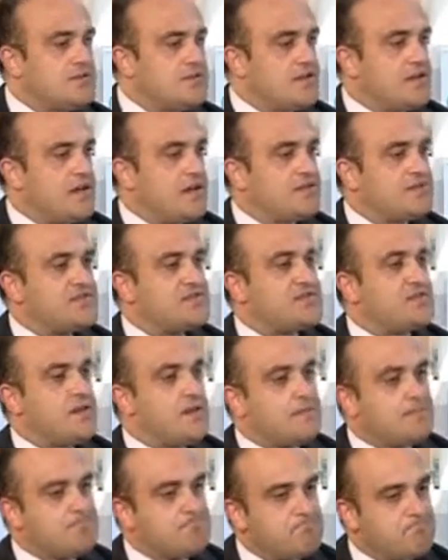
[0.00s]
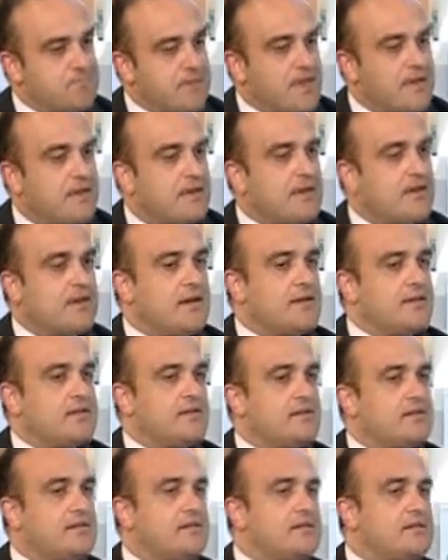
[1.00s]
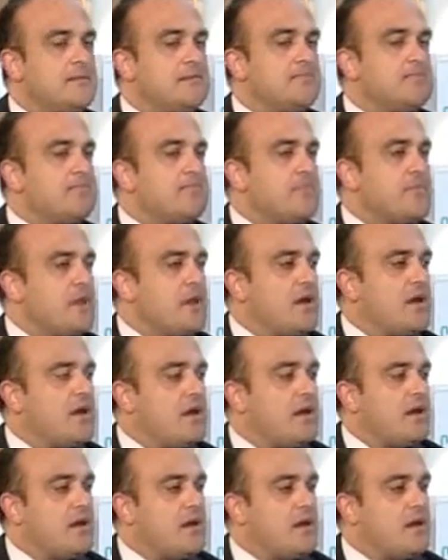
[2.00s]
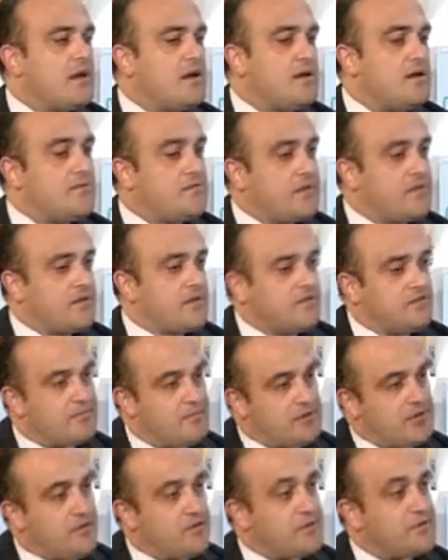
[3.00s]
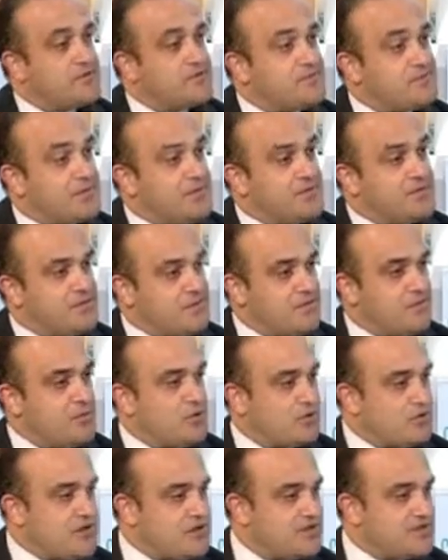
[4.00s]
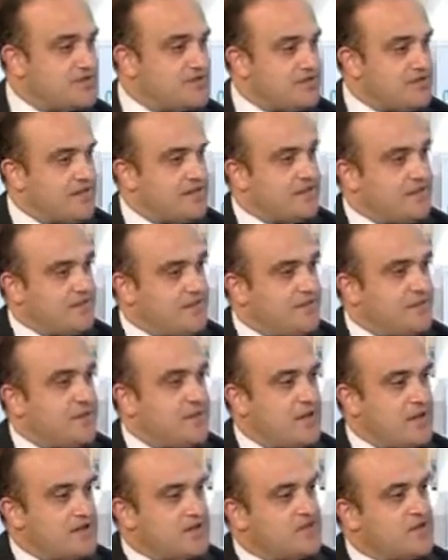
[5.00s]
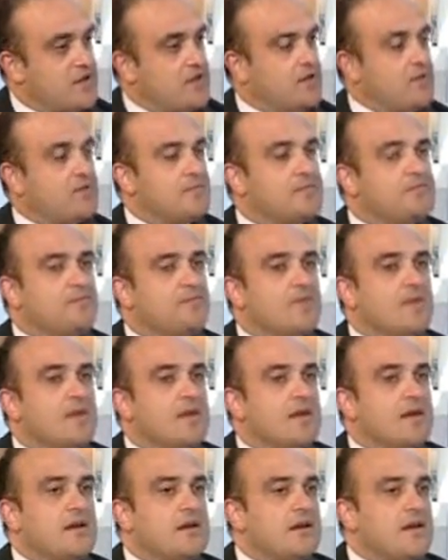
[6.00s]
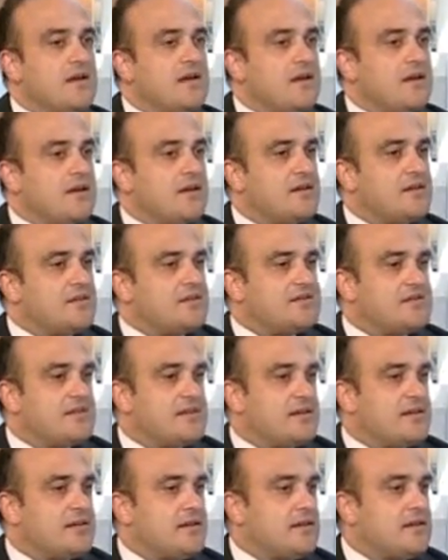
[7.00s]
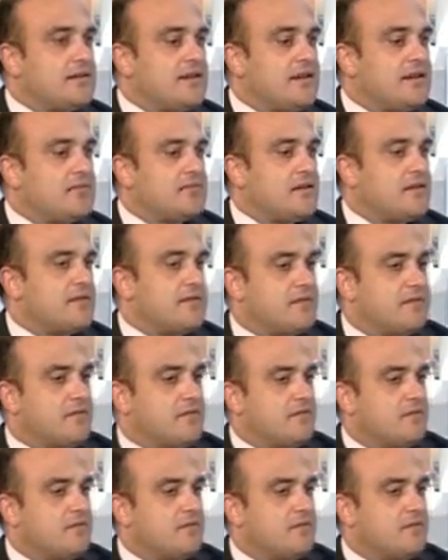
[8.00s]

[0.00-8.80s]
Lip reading: she has indicated in her speech at Brookings a few days ago, still the IMF